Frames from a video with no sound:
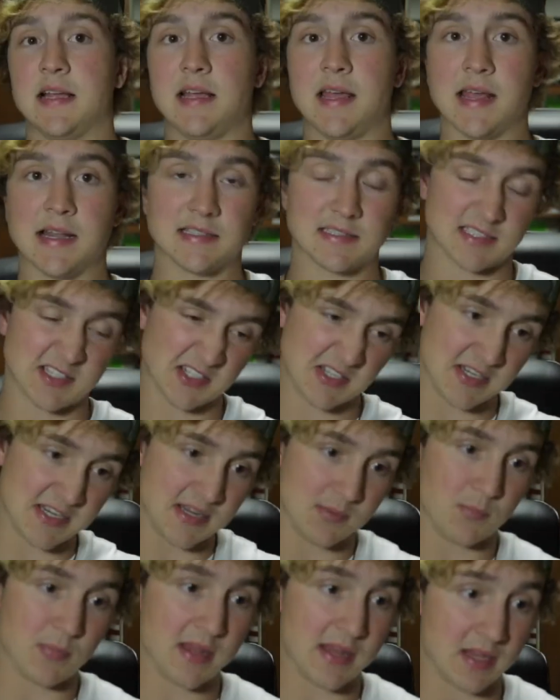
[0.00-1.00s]
gets
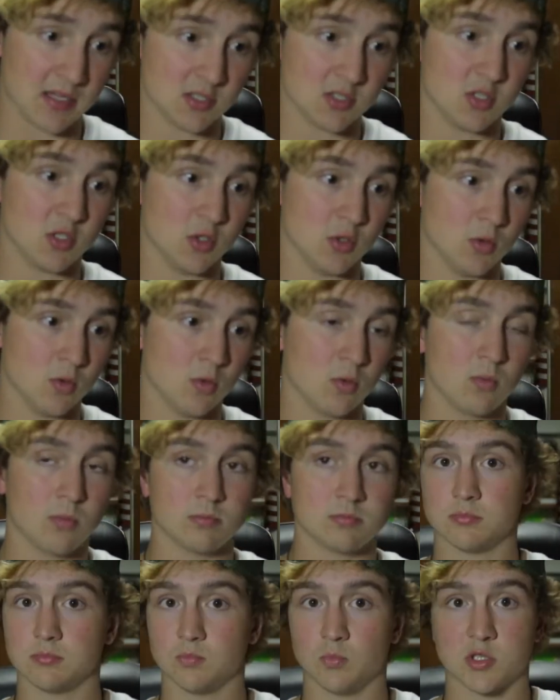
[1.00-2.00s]
deep into
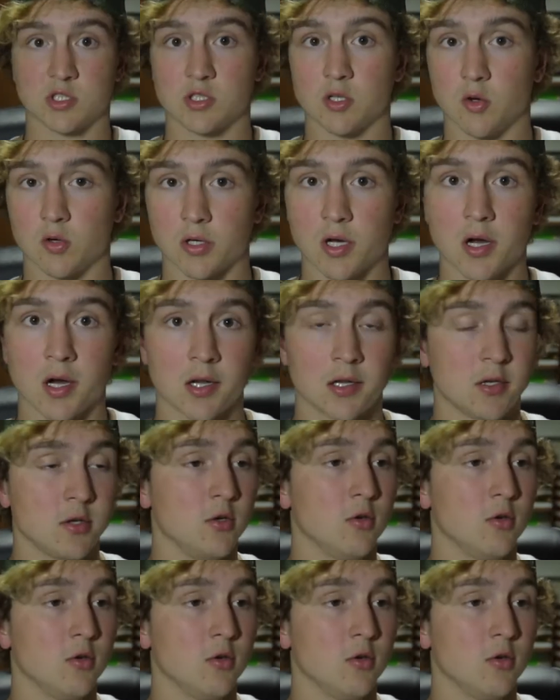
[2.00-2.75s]
what's going on.